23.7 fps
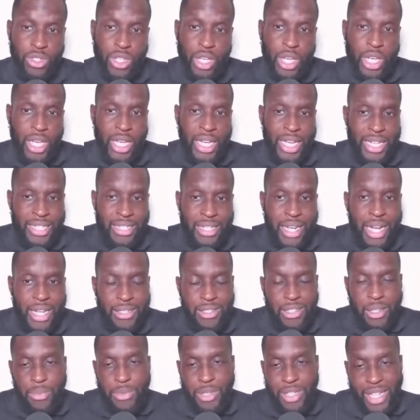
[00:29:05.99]
It's it's
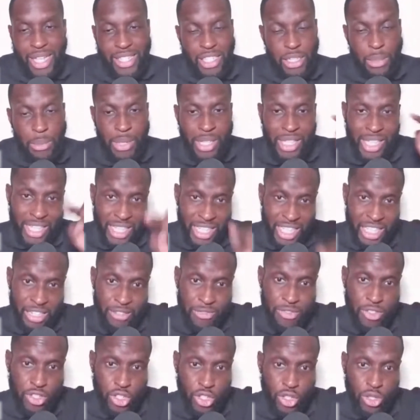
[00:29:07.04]
not something that somebody can
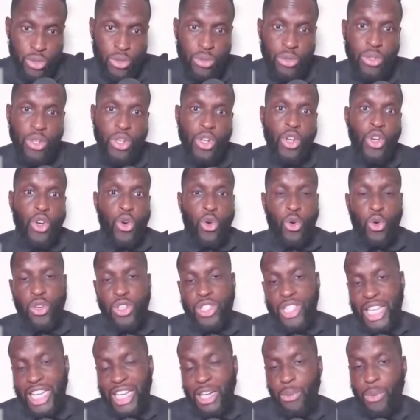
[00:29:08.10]
give to you
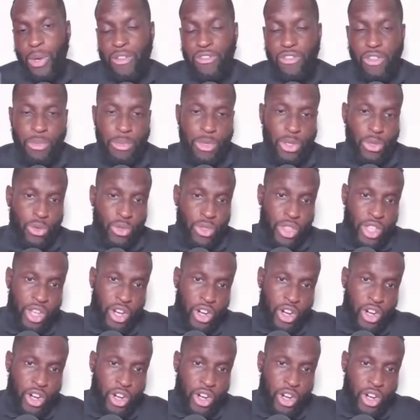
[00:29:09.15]
or take away from you.